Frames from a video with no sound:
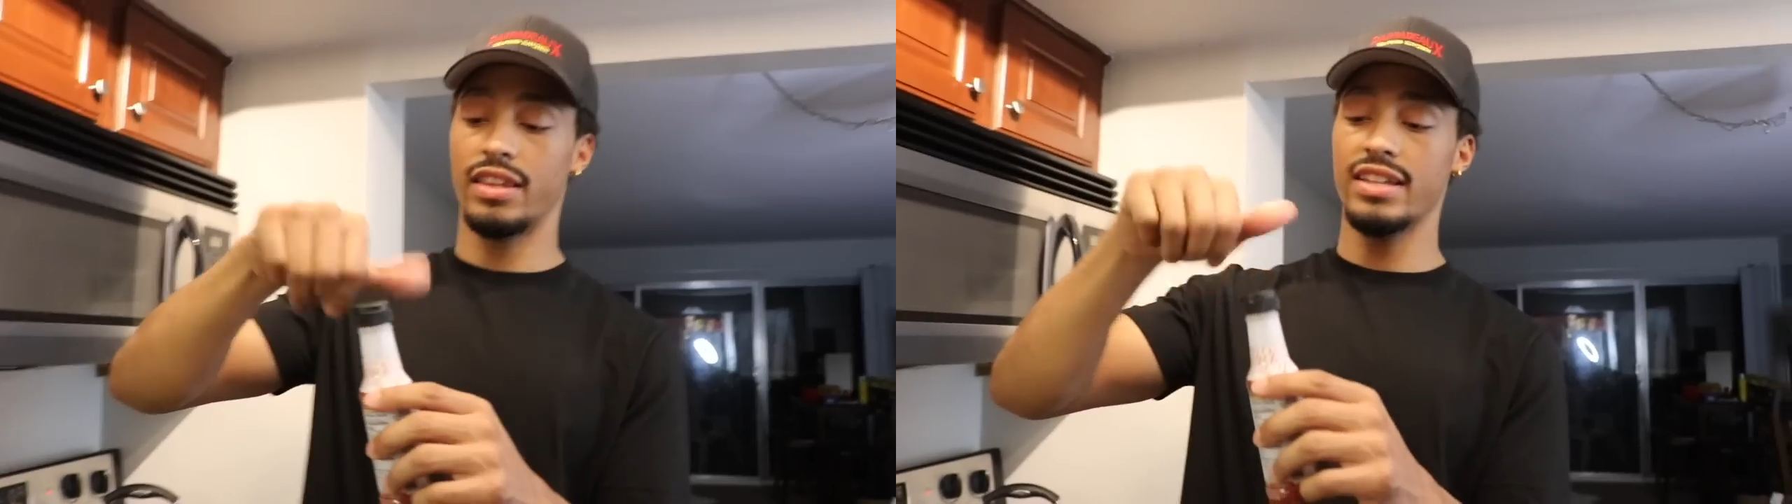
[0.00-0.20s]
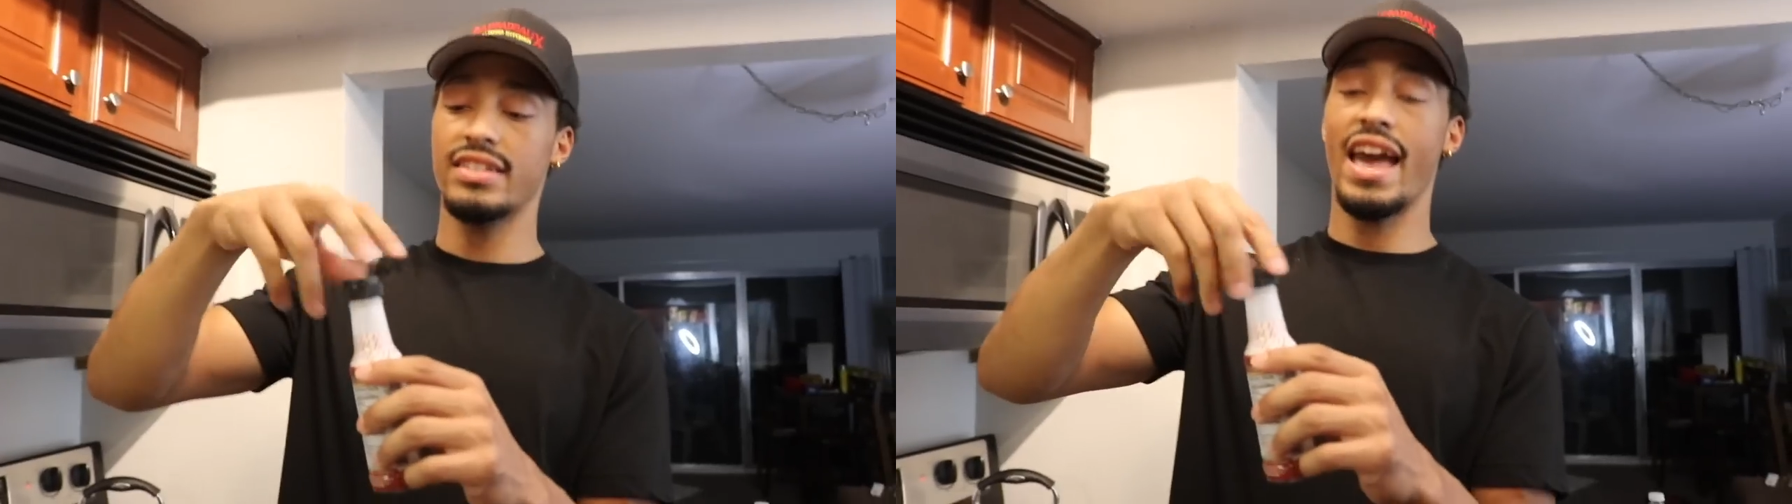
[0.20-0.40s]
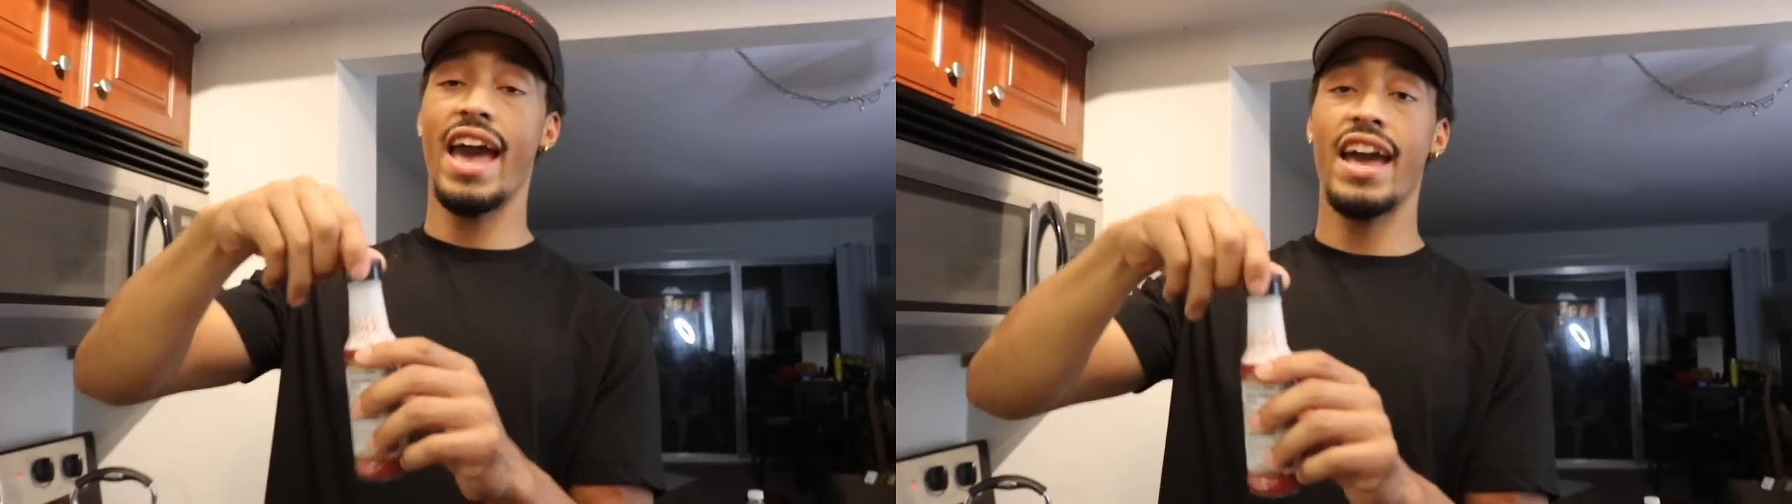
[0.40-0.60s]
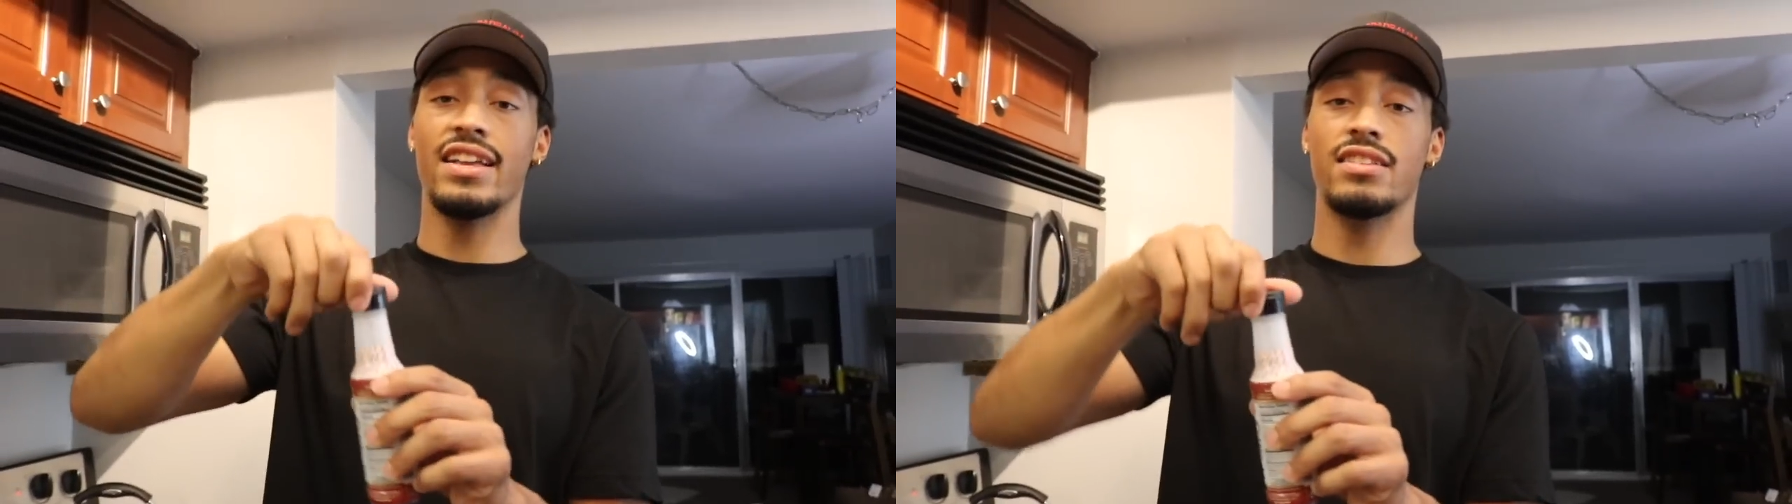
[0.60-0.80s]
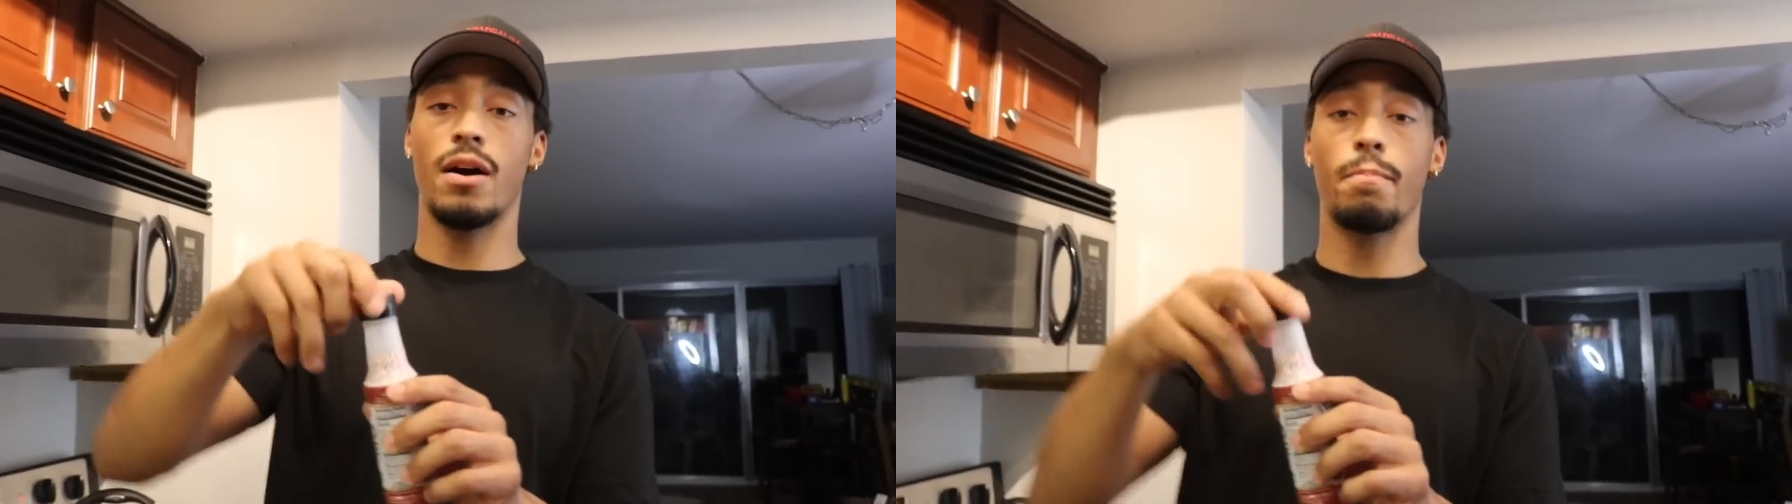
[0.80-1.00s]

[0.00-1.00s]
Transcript: this adds a